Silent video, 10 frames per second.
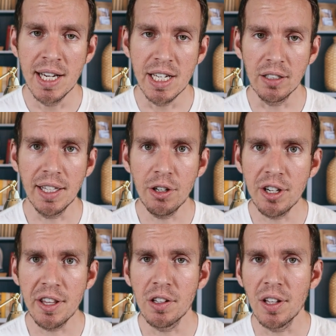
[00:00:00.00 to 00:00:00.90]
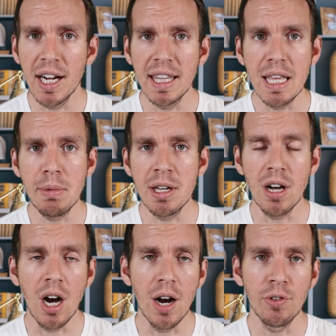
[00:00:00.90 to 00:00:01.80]
Now later down the line, they
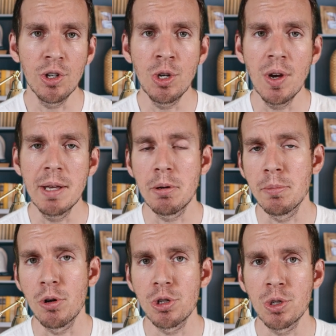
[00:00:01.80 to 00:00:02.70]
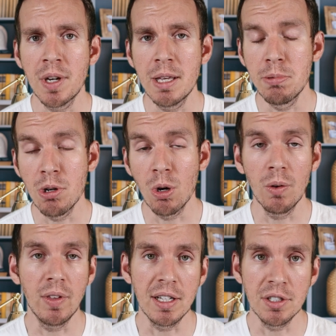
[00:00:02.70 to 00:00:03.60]
might offer you a promotional
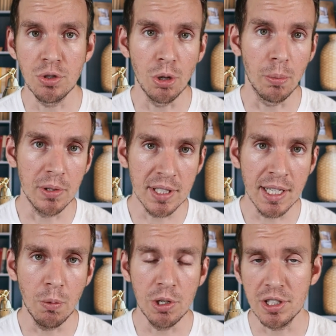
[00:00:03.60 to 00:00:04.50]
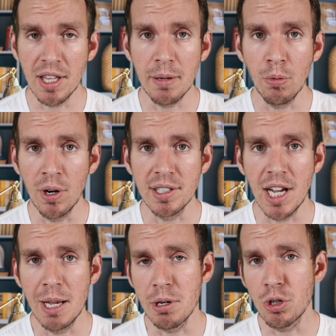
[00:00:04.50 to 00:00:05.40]
APR of like 0%, which at that point in
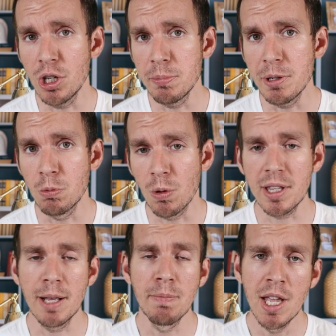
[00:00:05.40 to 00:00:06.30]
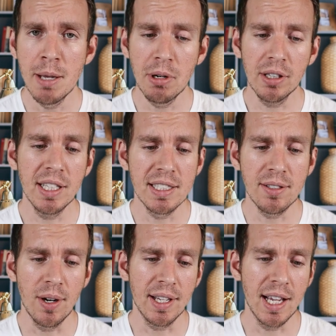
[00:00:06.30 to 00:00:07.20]
time, it could be worth it. But at least
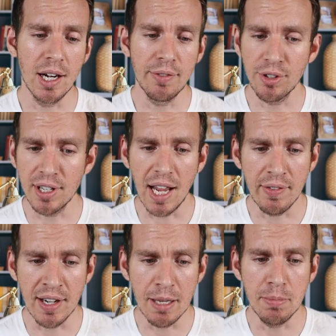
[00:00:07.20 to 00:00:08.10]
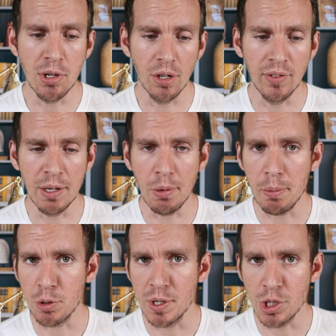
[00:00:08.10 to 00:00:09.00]
starting out, if you're going to have an APR of anywhere
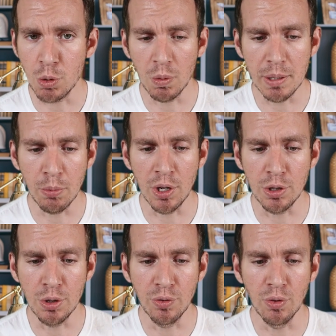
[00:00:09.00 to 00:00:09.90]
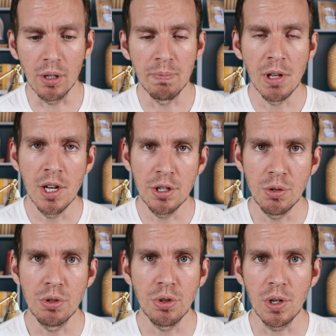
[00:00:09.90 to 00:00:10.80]
between 20.24%
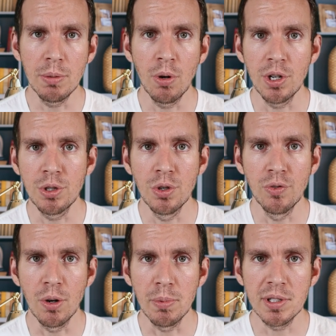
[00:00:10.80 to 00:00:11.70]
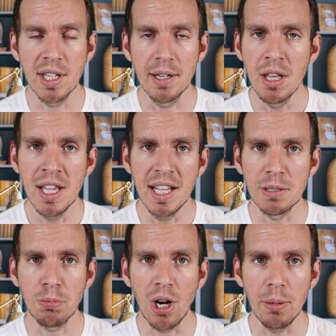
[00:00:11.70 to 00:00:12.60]
to 30.24%,
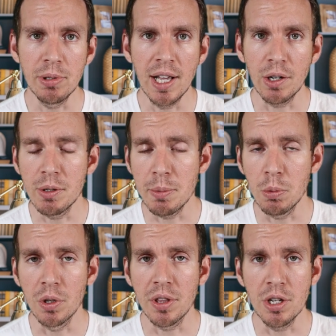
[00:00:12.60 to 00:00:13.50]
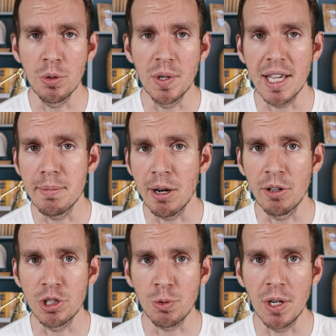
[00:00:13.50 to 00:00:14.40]
it's probably not going to be worth doing a
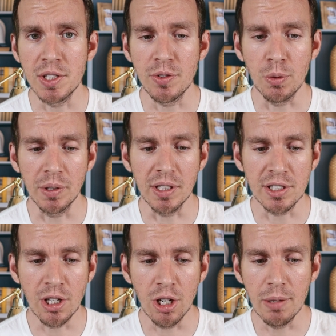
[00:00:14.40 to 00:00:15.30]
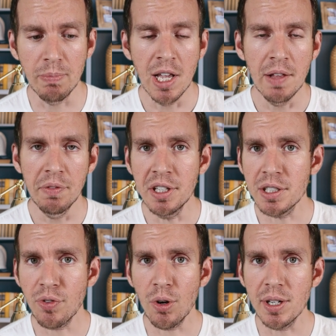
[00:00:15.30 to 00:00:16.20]
balance transfer with this card. Then
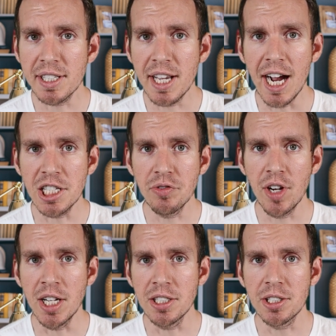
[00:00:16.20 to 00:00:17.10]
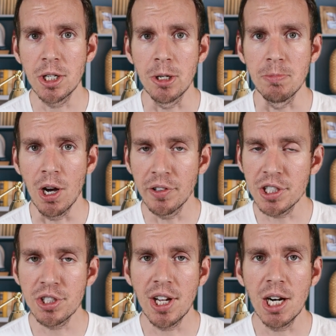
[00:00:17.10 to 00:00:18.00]
as far as cash advances go, on
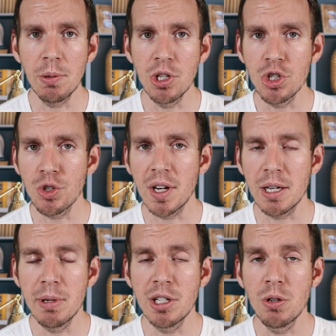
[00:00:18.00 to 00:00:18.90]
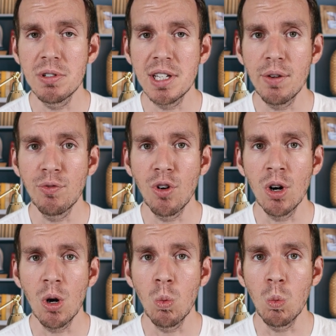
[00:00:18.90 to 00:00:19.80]
this channel, we usually recommend to stay
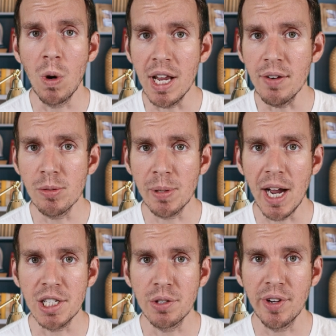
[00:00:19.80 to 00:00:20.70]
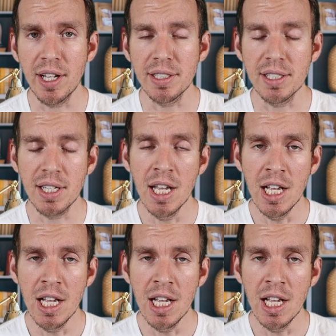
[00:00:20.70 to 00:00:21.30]
far away from cash advances.